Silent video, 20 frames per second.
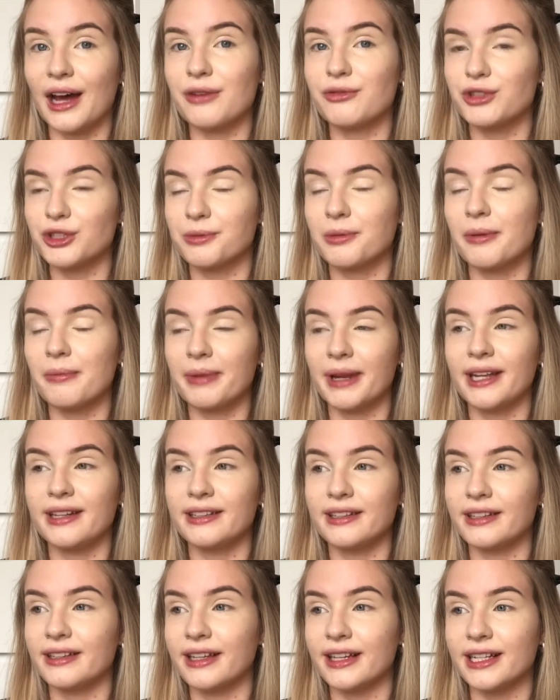just been
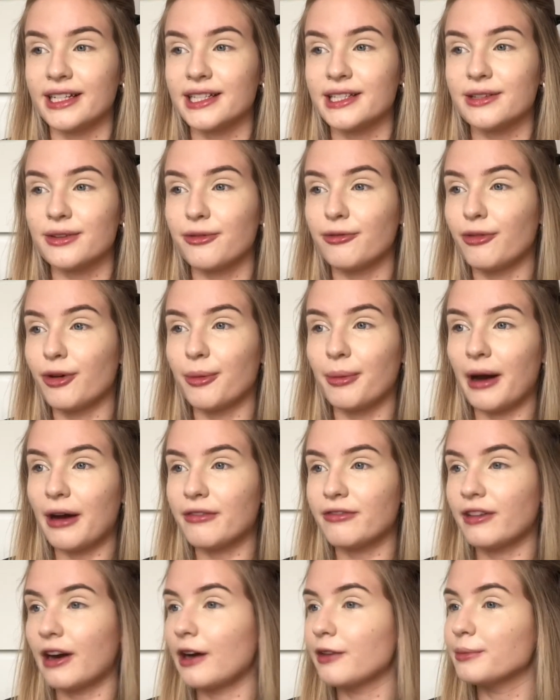blending this for about
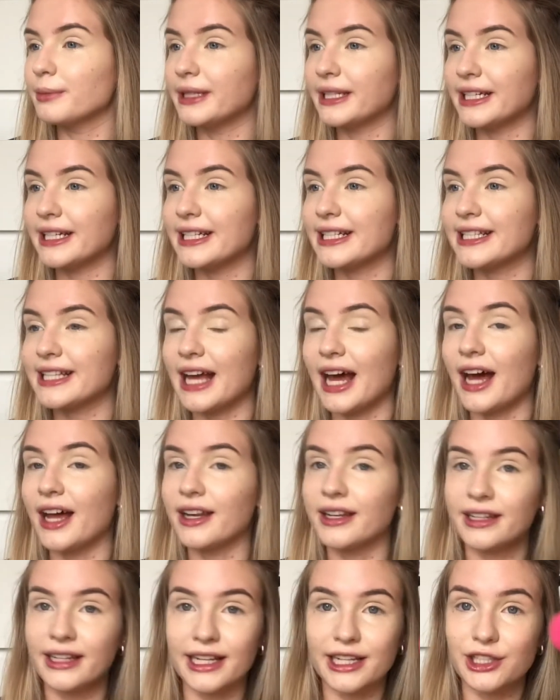5 minutes
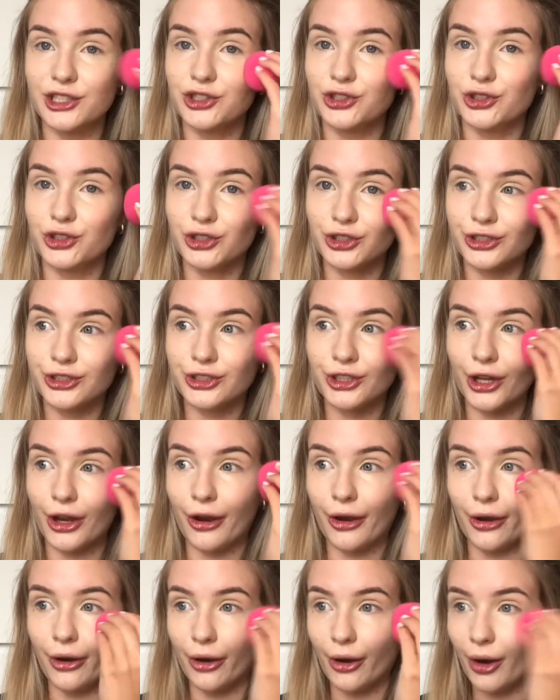and it's just
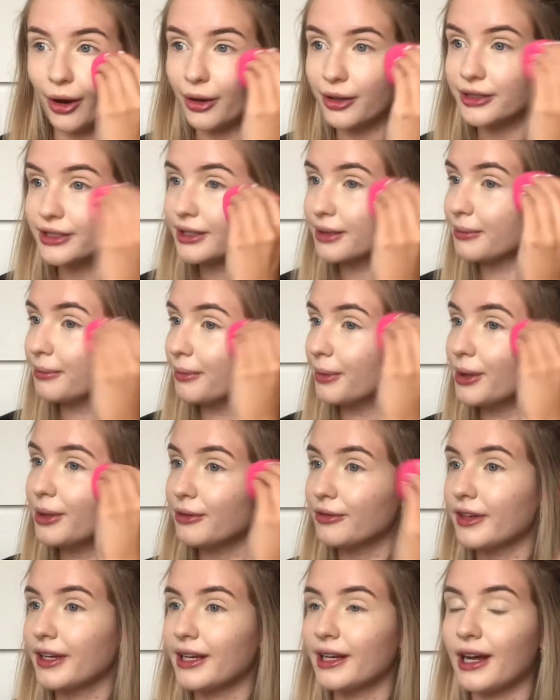not
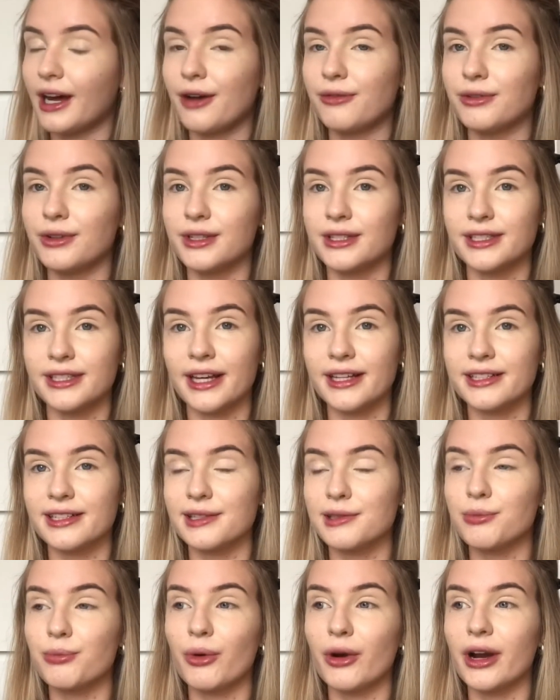moving. I've used setting
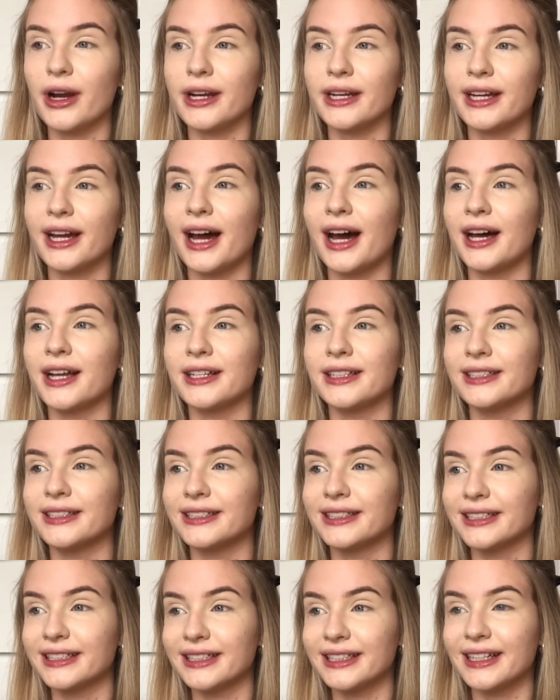spray and
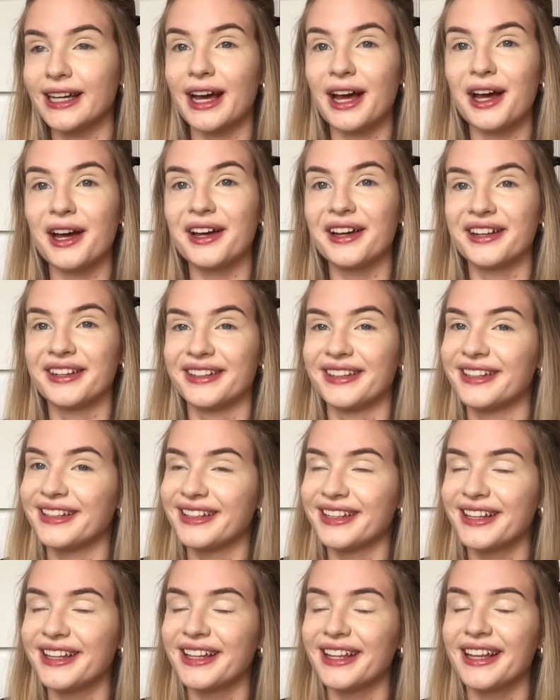
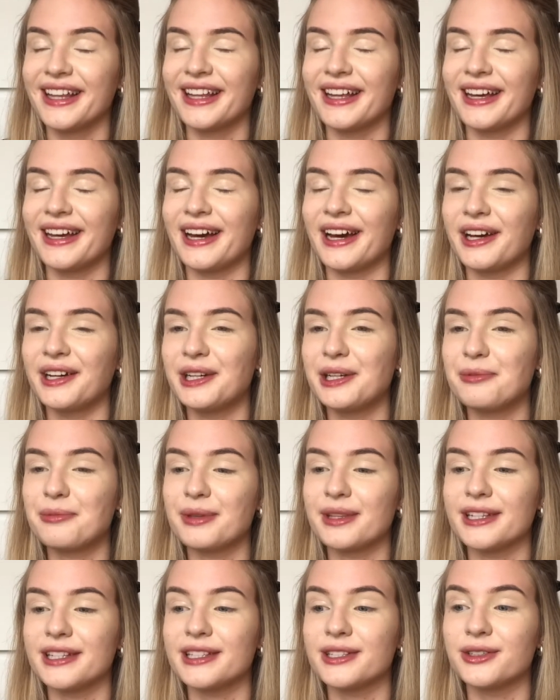I hope
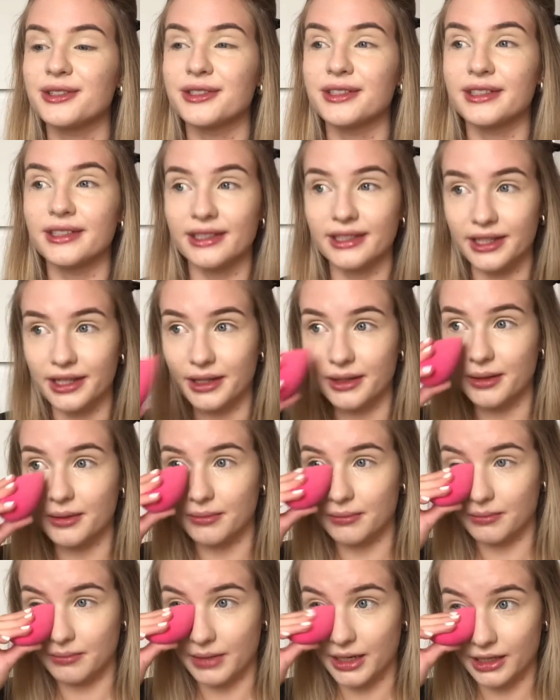this doesn't
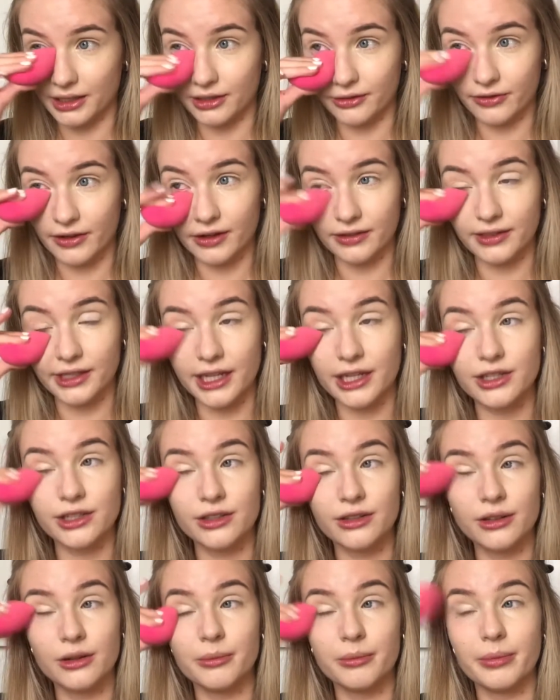make the foundation
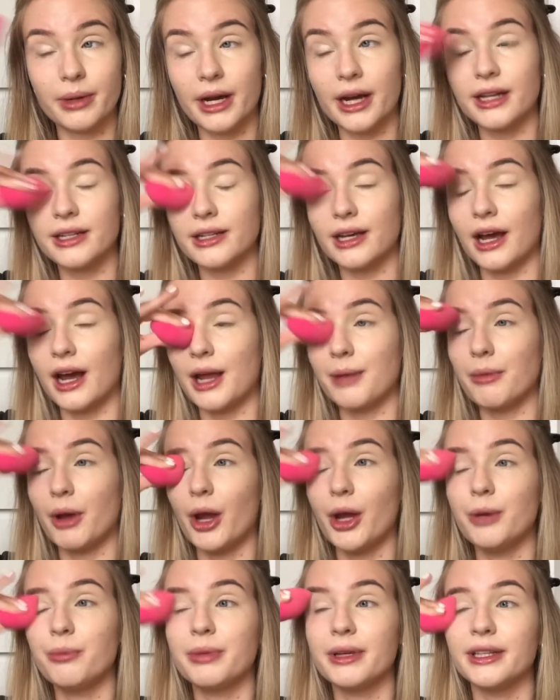look bad. I'm
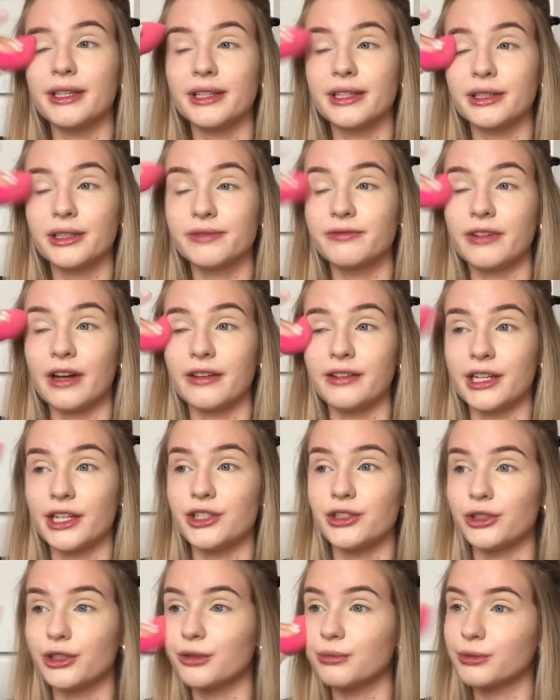hoping the foundation
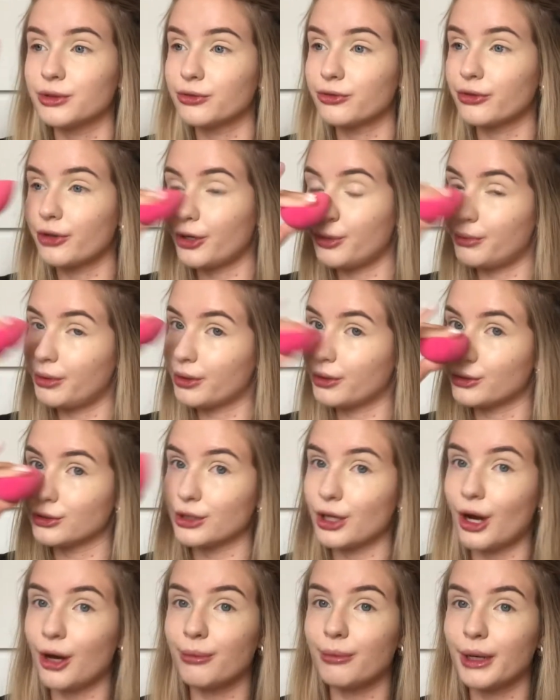comes through because
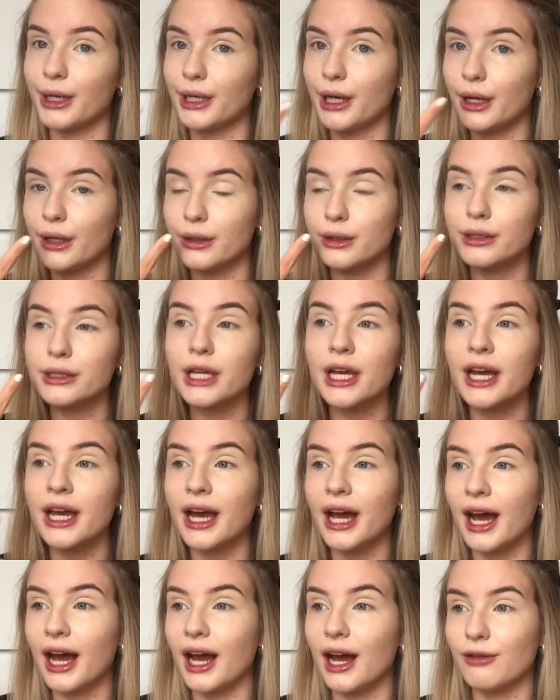on my nose
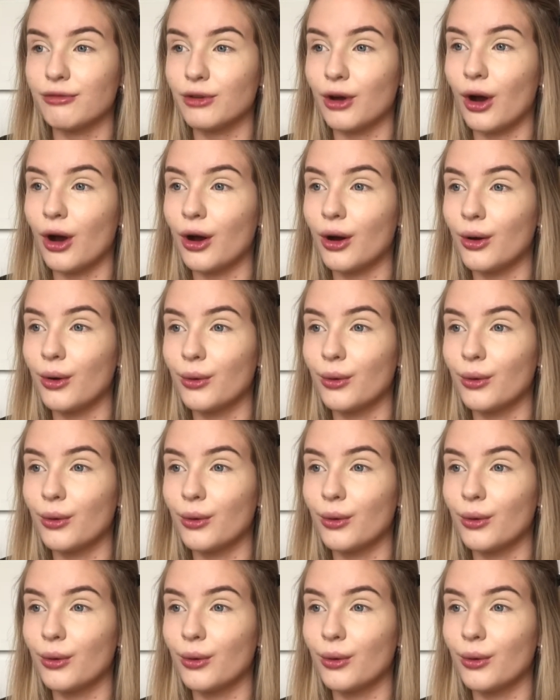I've got